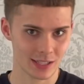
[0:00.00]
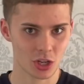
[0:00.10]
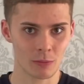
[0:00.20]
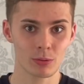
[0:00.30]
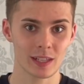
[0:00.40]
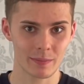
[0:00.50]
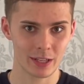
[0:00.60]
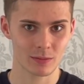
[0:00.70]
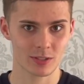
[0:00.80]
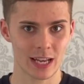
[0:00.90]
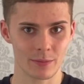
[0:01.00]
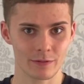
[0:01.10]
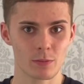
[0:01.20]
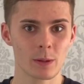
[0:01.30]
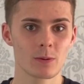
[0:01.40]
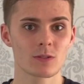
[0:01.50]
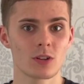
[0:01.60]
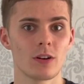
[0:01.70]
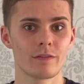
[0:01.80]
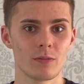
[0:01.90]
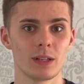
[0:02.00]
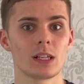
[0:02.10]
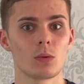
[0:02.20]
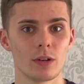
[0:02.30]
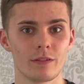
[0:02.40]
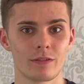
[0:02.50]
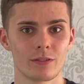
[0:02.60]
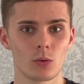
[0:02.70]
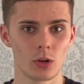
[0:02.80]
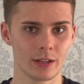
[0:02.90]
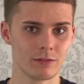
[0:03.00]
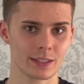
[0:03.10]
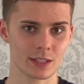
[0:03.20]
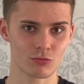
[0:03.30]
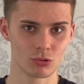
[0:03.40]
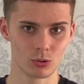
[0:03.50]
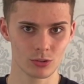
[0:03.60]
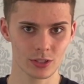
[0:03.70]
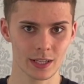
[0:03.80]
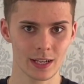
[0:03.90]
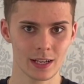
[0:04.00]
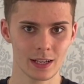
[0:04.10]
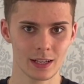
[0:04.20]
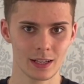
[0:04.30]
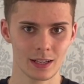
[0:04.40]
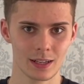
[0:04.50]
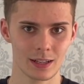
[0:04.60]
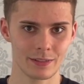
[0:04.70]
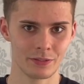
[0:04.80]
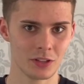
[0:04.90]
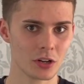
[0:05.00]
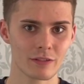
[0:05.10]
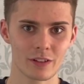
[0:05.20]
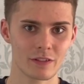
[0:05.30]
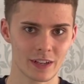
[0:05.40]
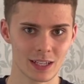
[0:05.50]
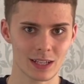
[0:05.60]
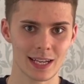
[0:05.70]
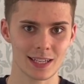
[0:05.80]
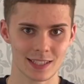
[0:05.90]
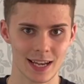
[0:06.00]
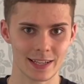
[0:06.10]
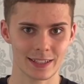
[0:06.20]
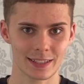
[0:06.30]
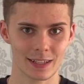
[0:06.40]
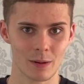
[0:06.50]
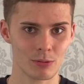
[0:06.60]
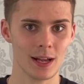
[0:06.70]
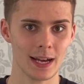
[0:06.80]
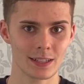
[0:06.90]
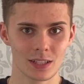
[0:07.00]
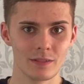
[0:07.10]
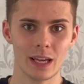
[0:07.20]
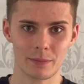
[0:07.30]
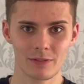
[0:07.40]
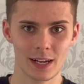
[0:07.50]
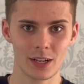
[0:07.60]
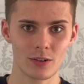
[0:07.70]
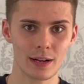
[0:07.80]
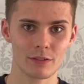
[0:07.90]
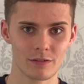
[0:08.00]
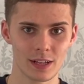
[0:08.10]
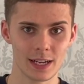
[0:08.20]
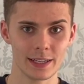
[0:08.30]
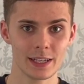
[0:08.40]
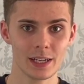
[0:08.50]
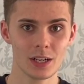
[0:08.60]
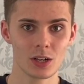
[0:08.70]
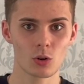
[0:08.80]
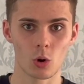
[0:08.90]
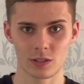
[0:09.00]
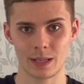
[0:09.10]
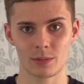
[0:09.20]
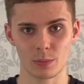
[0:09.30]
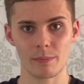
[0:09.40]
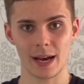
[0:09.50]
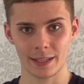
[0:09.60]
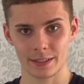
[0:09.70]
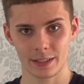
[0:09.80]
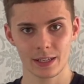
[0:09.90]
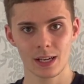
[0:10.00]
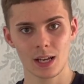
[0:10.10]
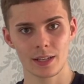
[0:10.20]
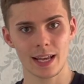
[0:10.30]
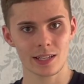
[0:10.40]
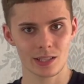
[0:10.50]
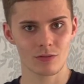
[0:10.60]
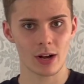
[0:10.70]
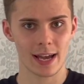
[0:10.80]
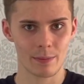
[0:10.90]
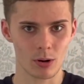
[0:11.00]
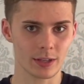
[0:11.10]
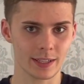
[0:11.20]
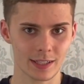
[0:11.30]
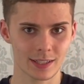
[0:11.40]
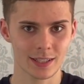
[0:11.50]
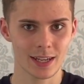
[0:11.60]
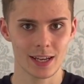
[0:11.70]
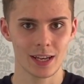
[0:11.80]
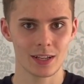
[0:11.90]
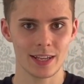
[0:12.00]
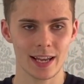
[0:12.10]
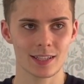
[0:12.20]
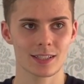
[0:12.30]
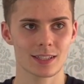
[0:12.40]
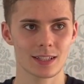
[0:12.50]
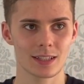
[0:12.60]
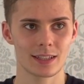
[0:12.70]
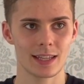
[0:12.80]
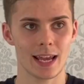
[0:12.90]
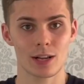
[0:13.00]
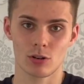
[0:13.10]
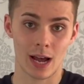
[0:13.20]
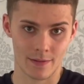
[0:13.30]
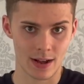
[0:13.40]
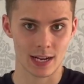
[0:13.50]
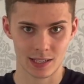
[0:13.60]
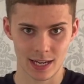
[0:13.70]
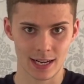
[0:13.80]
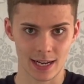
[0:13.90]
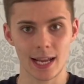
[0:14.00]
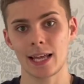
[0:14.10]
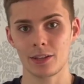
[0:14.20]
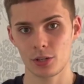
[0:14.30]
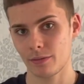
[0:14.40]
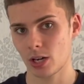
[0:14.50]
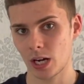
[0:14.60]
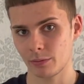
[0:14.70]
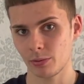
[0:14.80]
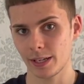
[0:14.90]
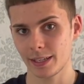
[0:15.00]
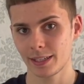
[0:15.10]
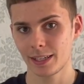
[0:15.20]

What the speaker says: is a completely made up statement. For people who's not familiar with the World Athletics rules, none of the things that he said apply to the Vaporfly or Alphafly, causing them to be banned. Yes, they've got air pockets. Yes, they have a high stack height and they do have a carbon plate.